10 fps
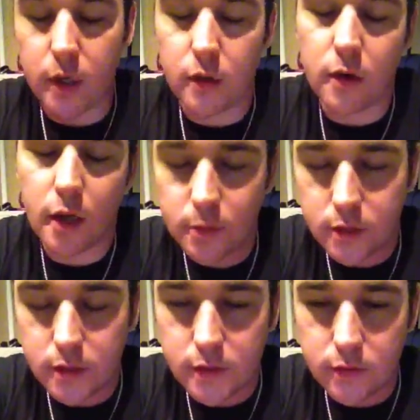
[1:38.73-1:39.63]
color
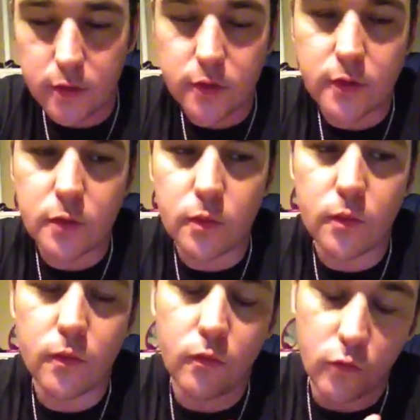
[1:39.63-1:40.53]
options, which was
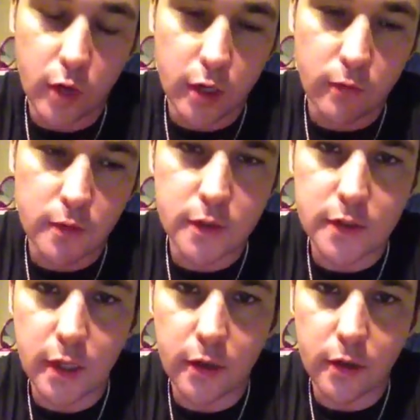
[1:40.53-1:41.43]
red, which is
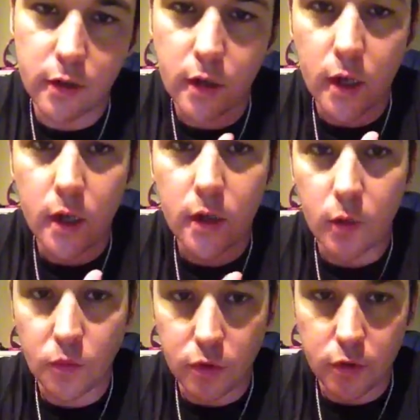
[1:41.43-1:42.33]
standard,
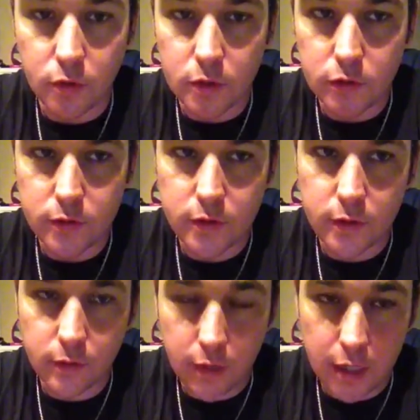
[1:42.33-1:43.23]
the blue, which was in
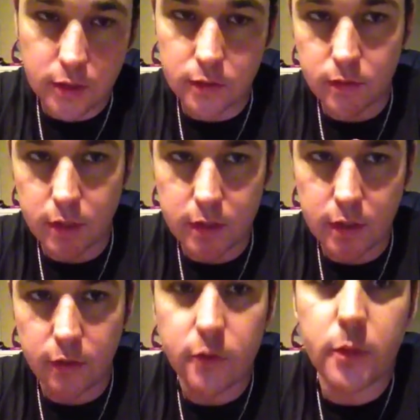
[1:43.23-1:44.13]
the last release
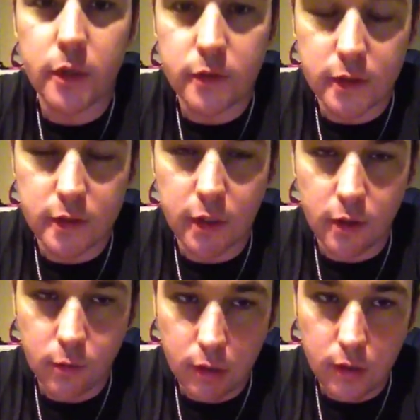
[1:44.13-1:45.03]
that everybody was
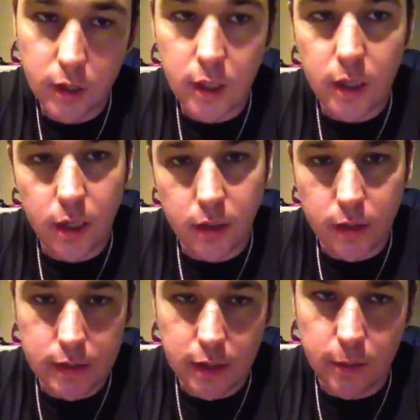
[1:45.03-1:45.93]
excited about, and
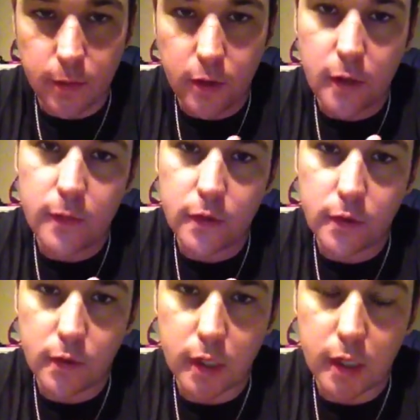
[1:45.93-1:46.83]
this time they
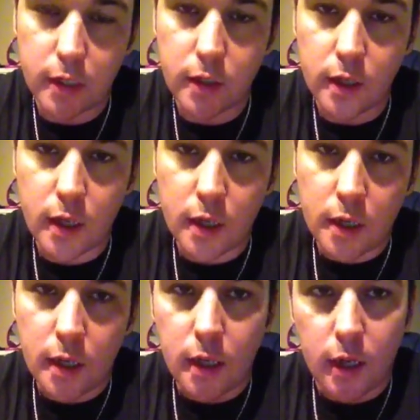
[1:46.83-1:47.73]
offered green.
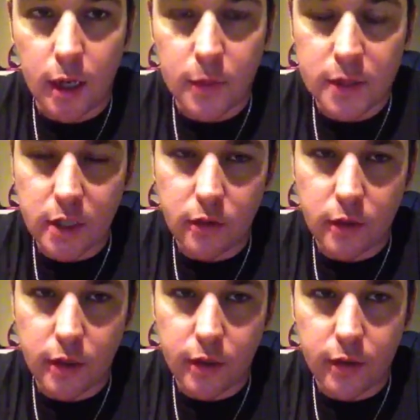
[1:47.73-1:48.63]
I
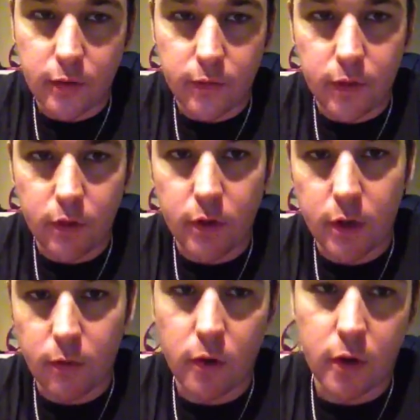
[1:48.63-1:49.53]
particularly didn't feel that
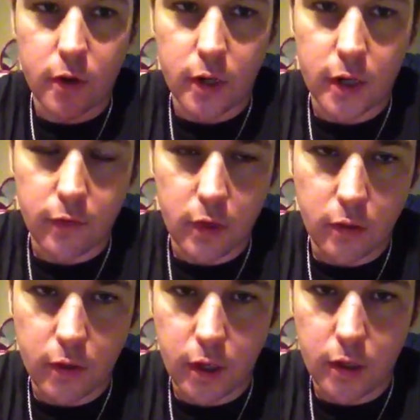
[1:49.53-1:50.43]
I wanted to have the
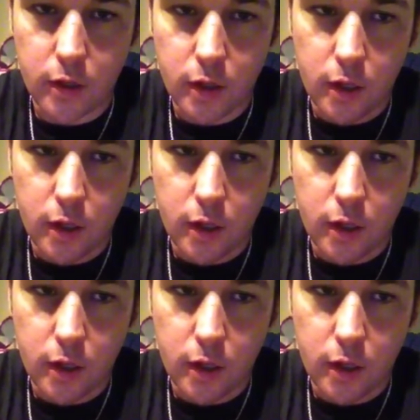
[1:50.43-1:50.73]
green